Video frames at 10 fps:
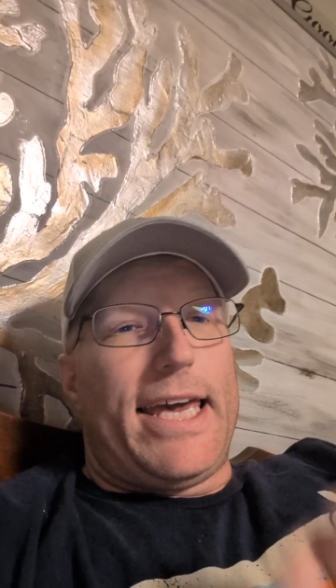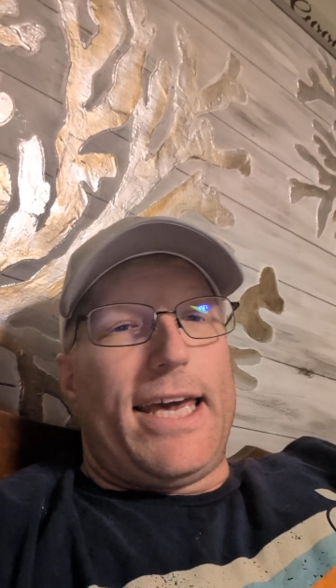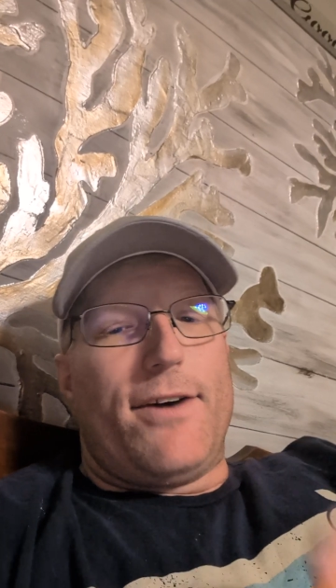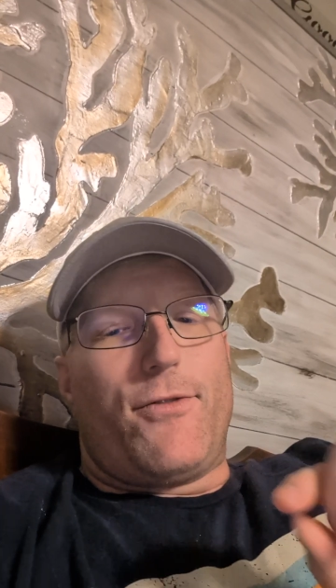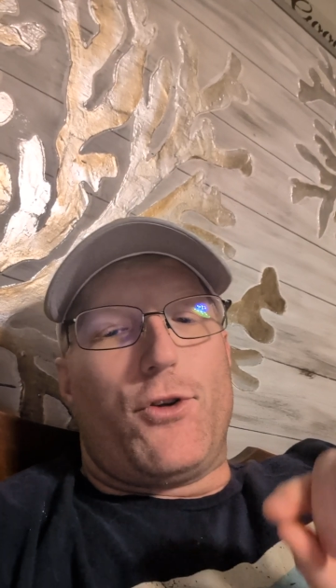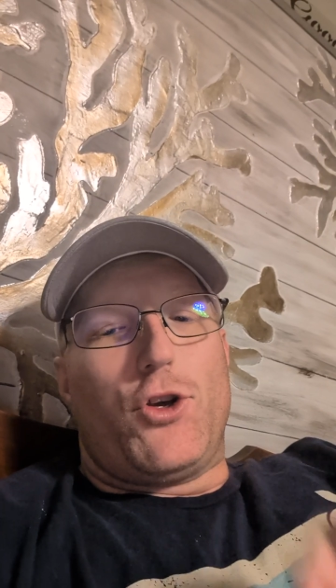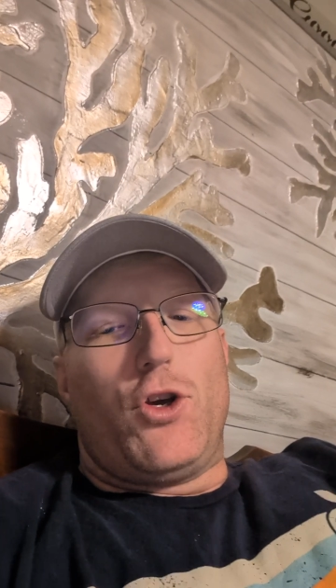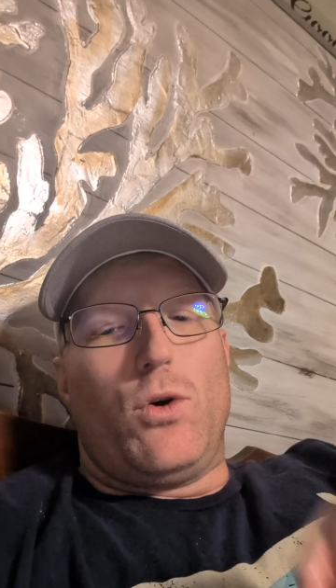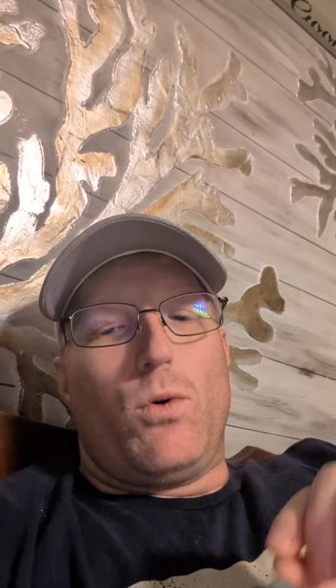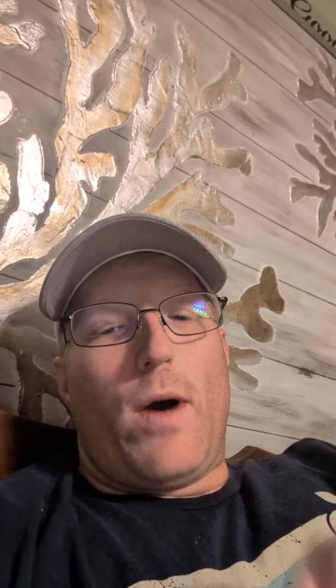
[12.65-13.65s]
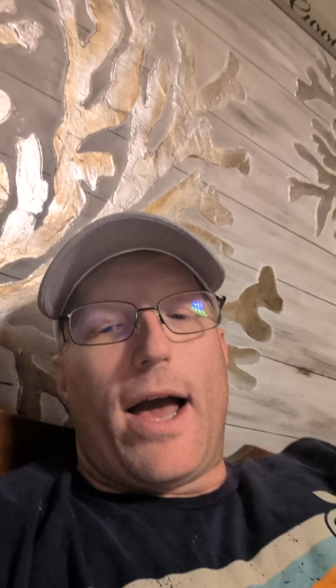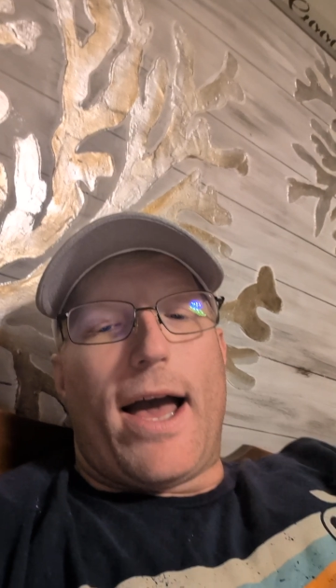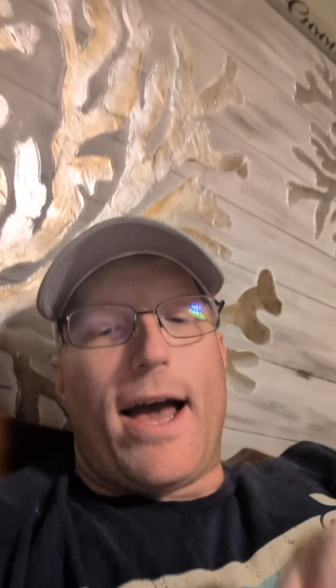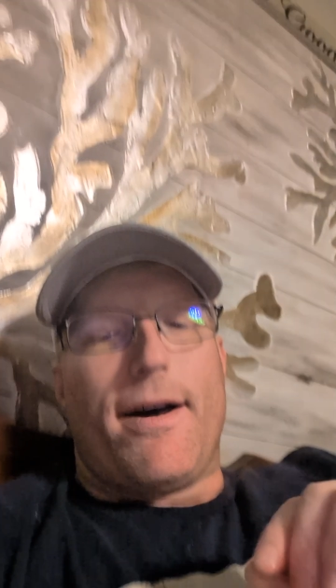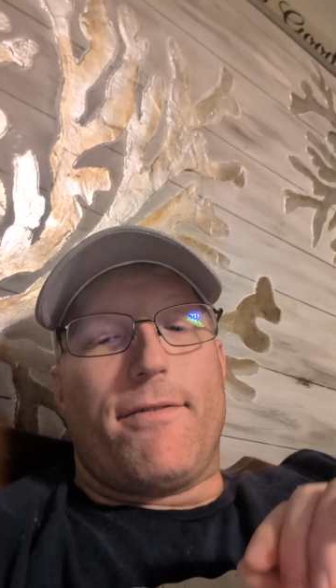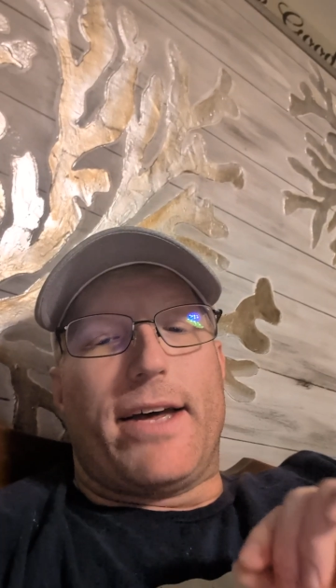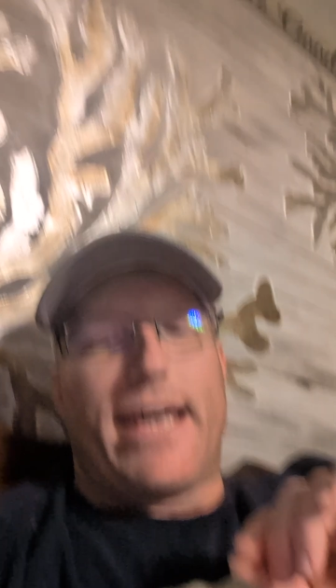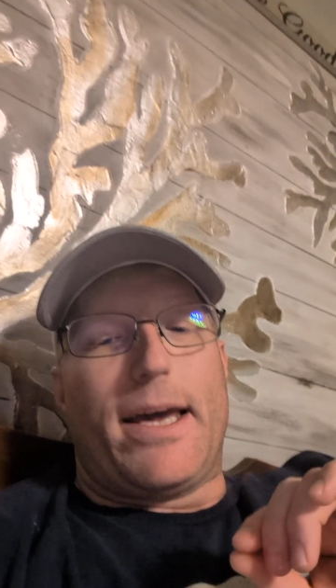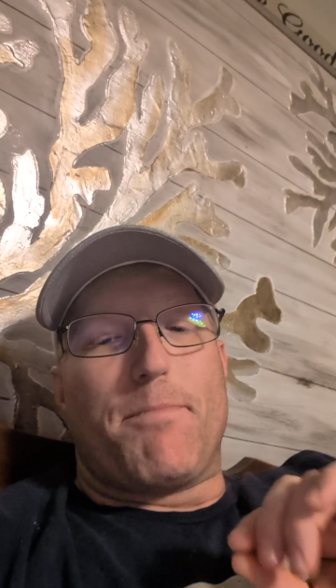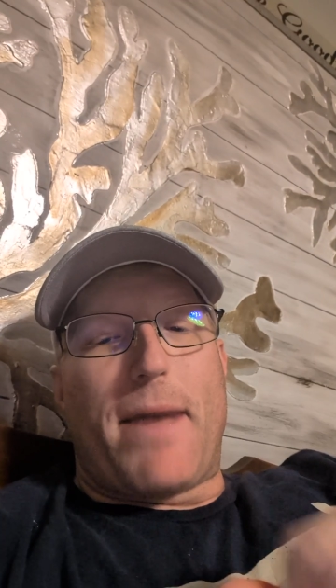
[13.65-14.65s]
if you have
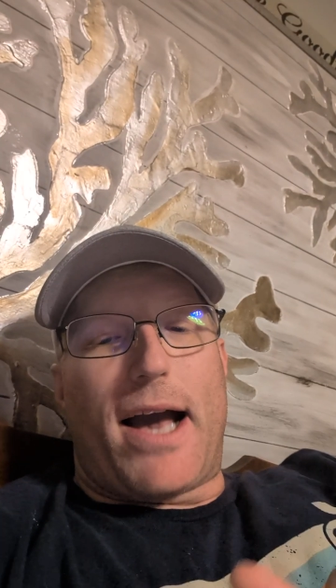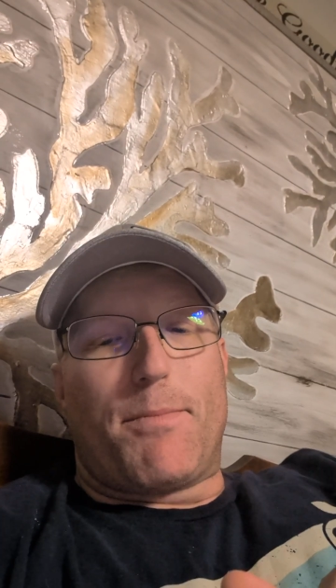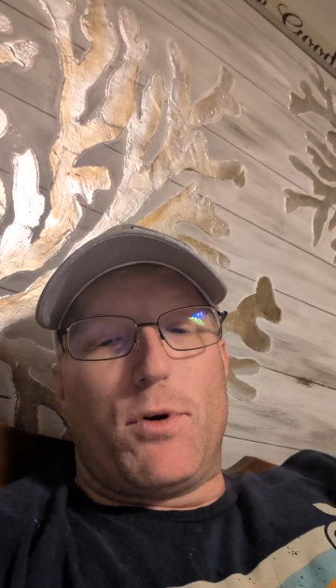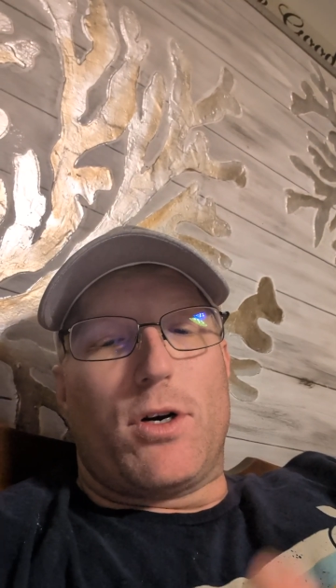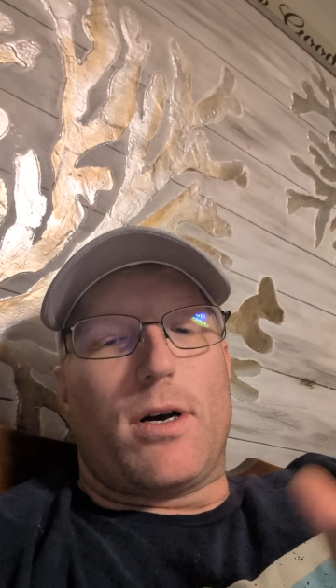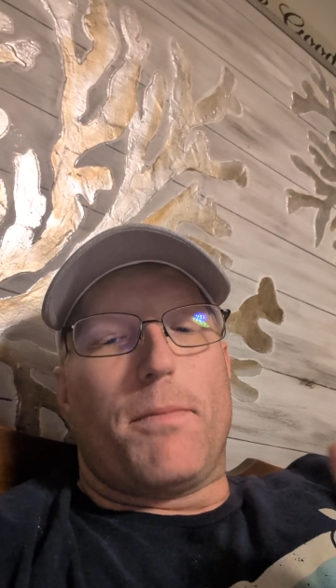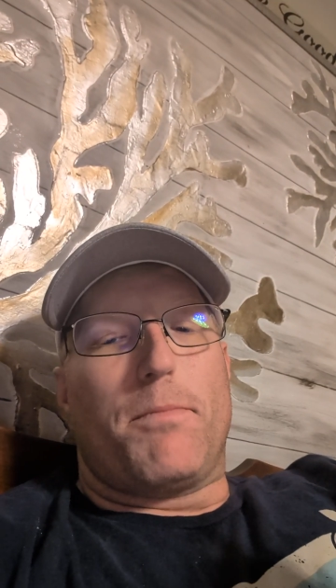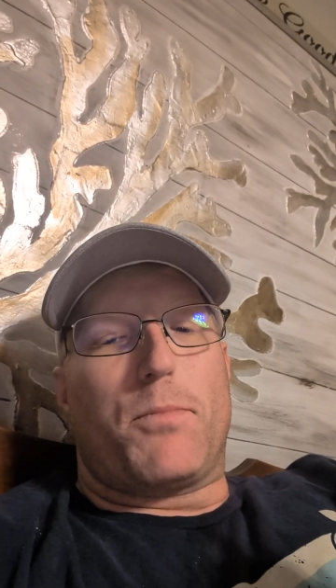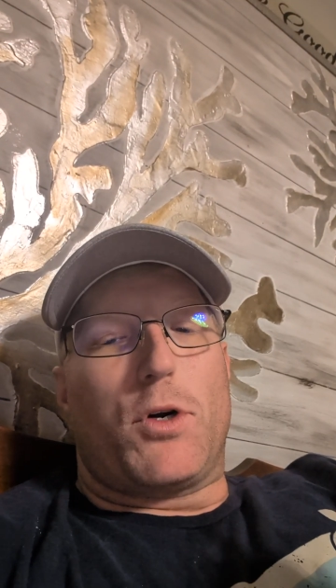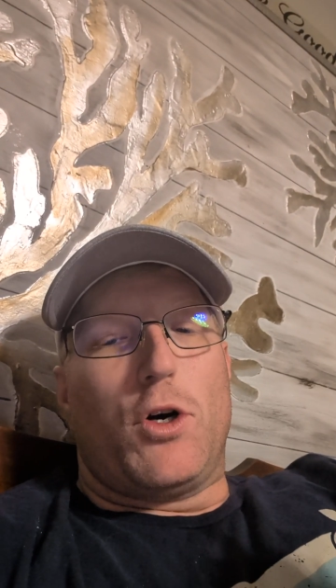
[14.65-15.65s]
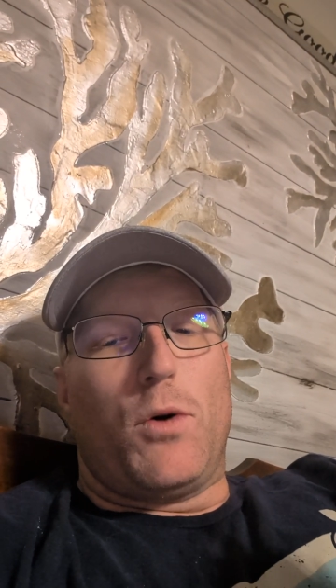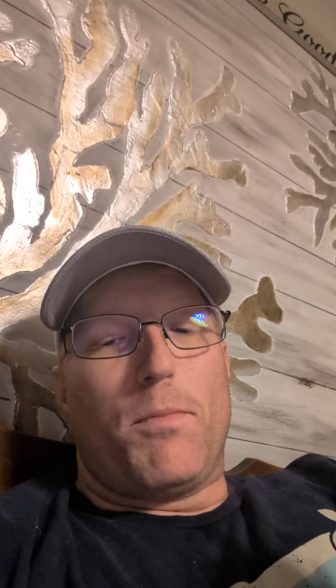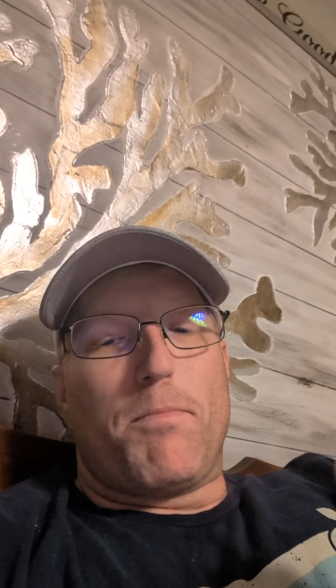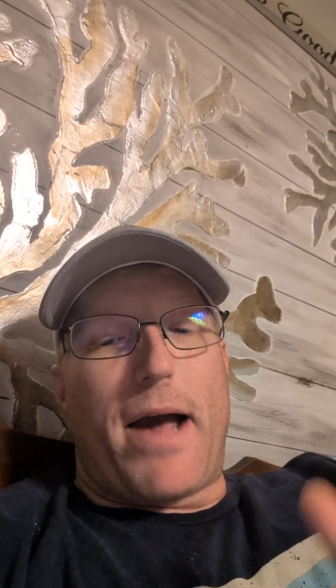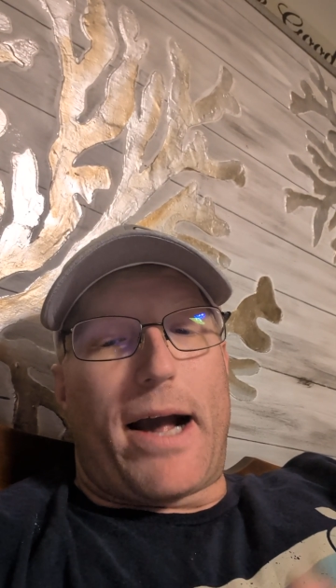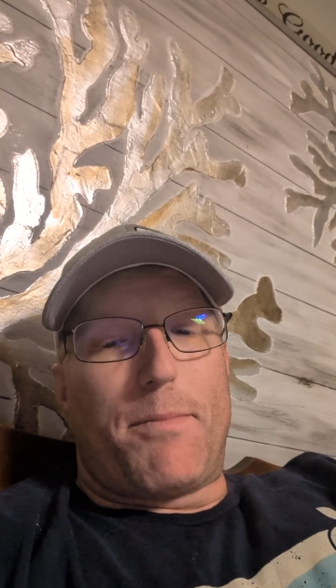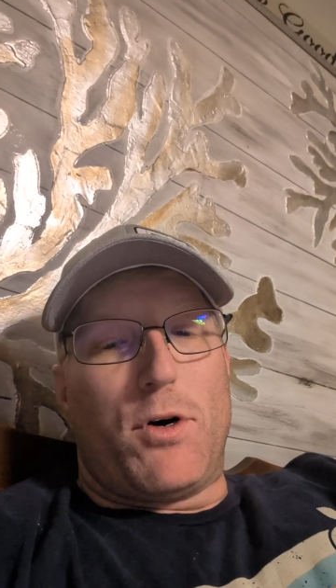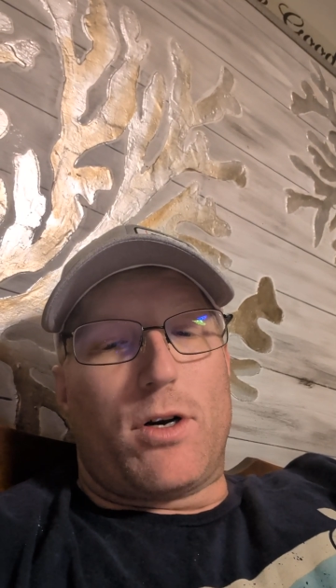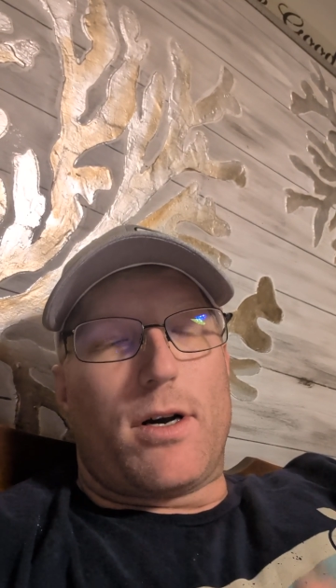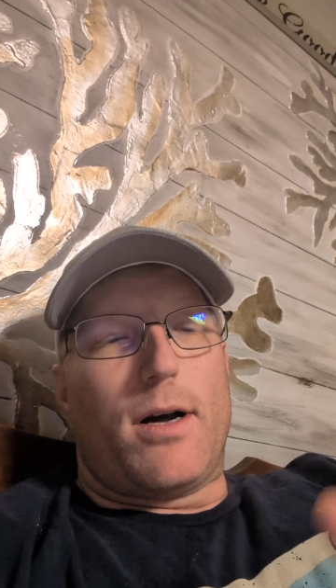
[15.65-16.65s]
a MacBook Pro,
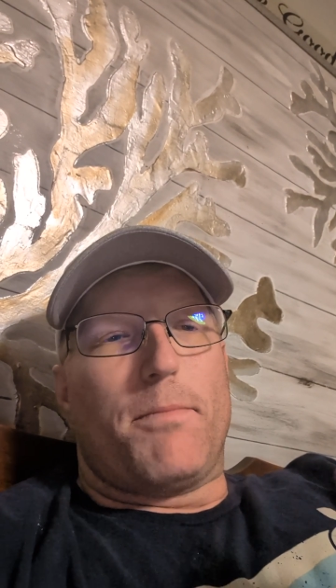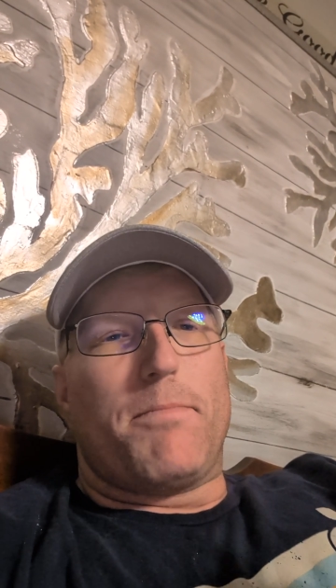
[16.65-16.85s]
MacBook